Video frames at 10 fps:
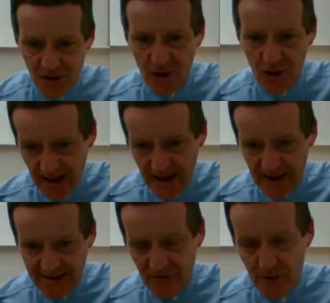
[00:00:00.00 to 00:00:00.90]
and
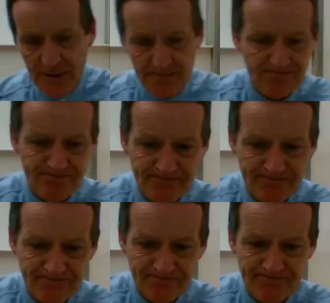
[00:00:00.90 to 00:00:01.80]
solidarity,
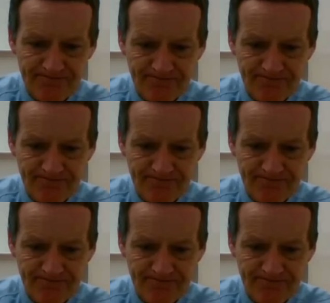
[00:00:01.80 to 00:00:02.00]
everyone.